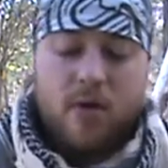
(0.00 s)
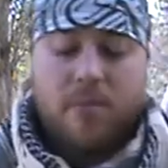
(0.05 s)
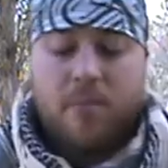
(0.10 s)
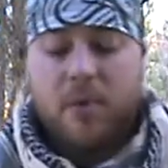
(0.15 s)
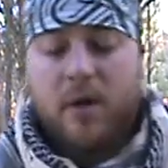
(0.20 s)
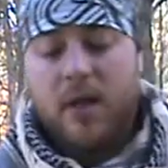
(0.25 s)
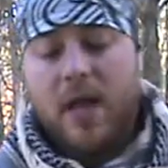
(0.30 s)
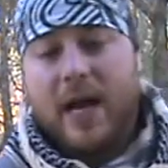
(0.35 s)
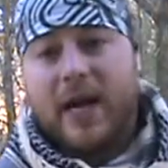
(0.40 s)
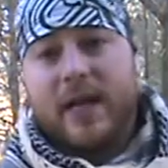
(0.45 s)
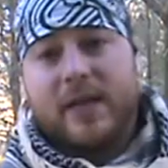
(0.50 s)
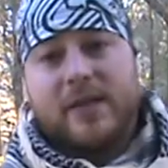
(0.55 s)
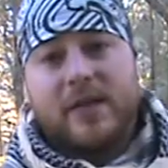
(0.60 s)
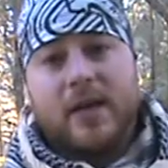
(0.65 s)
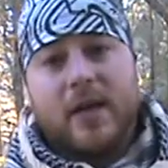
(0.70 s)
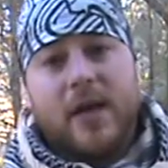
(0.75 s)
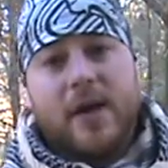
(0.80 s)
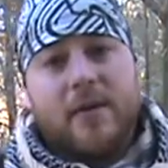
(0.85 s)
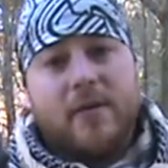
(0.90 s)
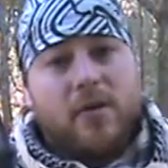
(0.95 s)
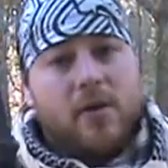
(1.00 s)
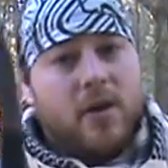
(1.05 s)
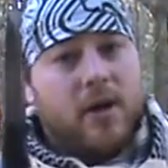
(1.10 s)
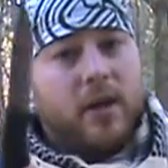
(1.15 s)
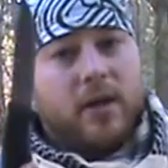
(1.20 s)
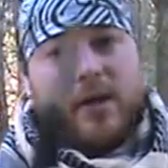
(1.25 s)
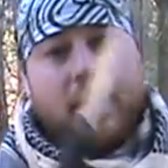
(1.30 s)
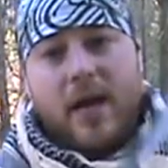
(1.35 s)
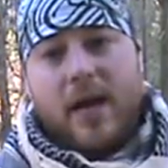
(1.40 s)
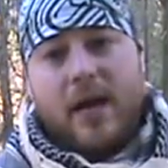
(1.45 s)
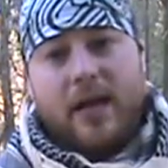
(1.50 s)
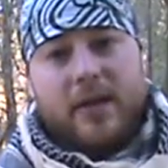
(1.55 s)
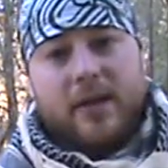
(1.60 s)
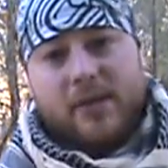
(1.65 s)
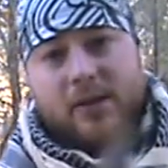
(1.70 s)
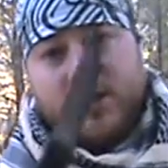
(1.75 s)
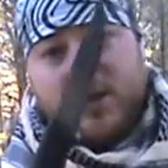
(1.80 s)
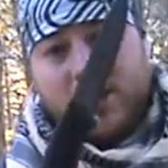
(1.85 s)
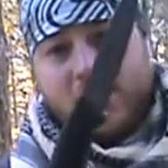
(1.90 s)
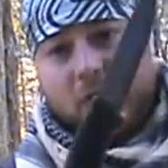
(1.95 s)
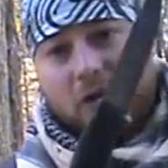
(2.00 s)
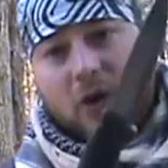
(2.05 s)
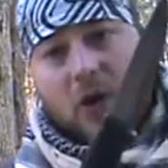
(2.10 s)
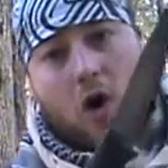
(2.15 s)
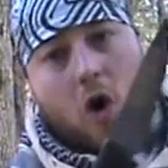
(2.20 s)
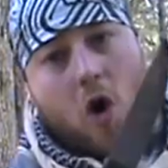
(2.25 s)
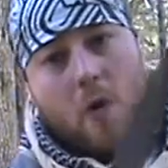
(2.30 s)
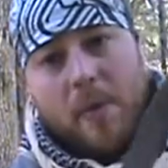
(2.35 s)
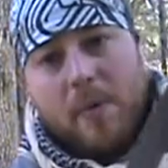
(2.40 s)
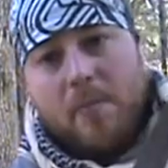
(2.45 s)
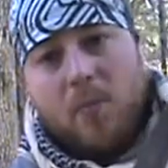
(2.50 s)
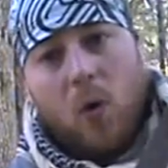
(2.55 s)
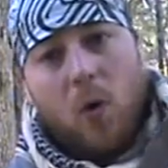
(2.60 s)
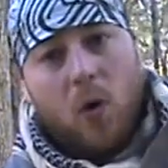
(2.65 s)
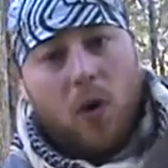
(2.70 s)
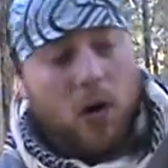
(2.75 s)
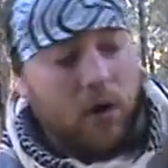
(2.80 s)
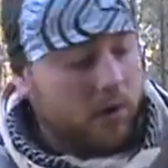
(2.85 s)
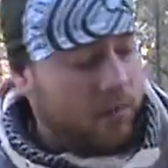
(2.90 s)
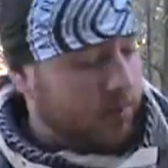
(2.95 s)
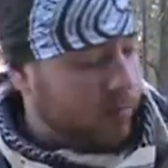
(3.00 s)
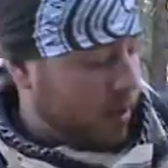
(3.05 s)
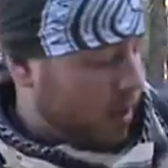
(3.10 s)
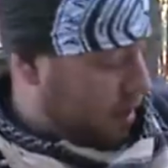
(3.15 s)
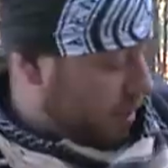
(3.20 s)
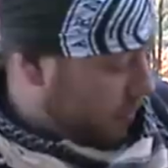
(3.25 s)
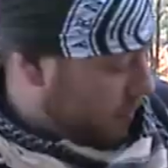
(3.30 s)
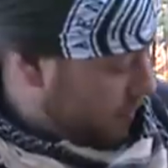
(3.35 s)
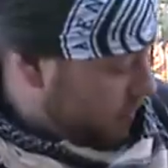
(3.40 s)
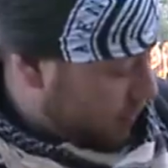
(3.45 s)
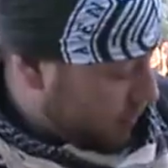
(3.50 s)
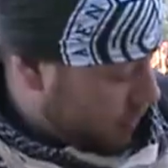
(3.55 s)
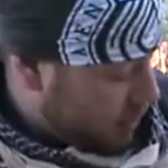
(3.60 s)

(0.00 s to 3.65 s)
But like I said, you can take, this is just a carbon Mora, you know,